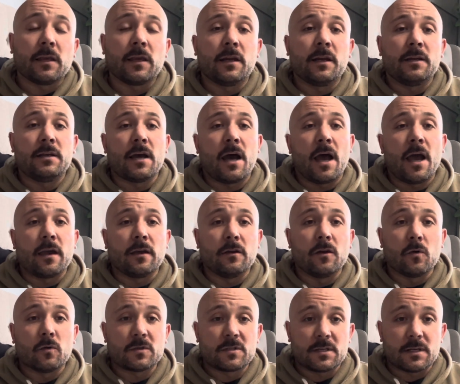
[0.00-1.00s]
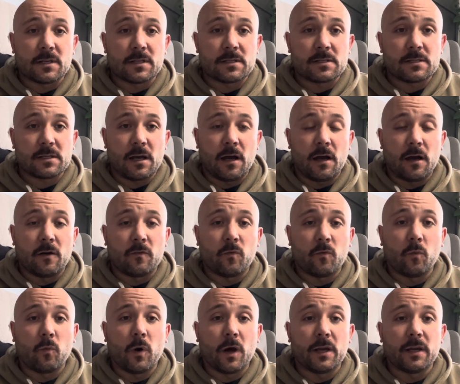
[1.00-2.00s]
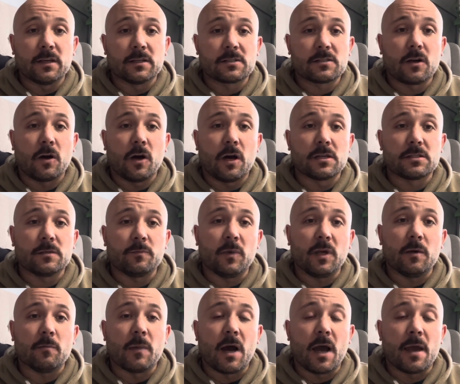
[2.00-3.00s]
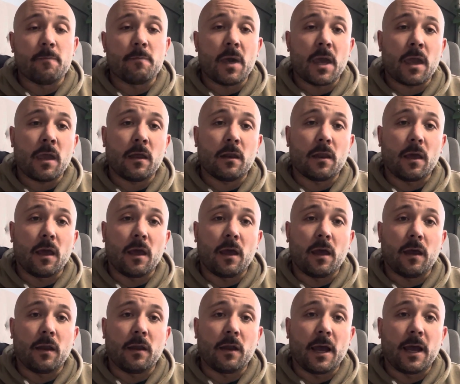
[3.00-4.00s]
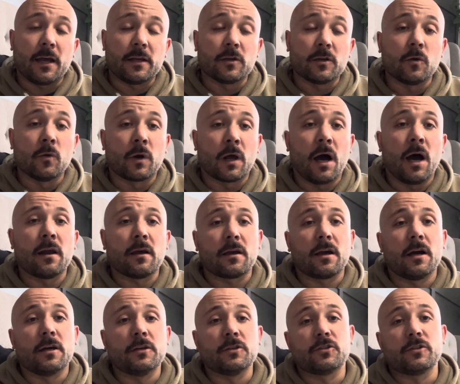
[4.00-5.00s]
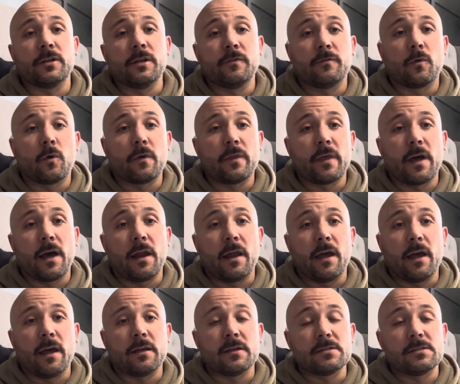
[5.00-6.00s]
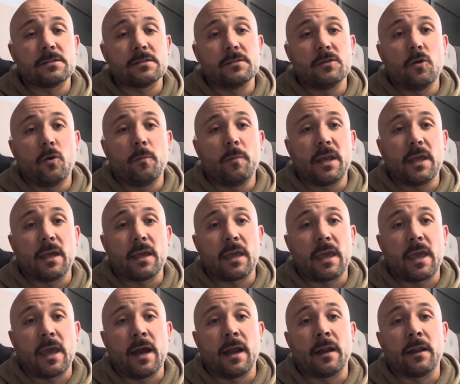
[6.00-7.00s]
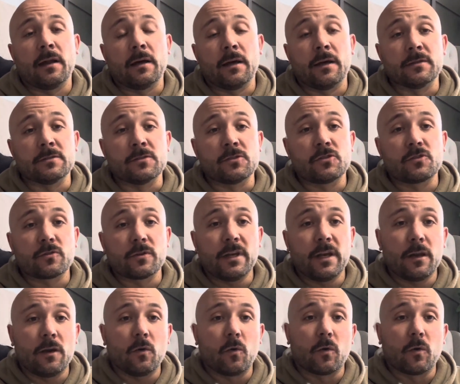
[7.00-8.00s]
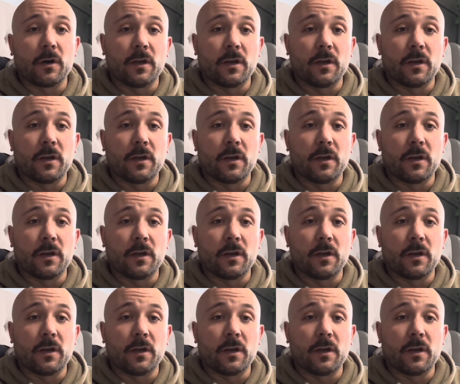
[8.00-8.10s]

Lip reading: get a diagnosis of what is causing me my pain, and I had to go to out of country for that, as nobody in Canada has treated or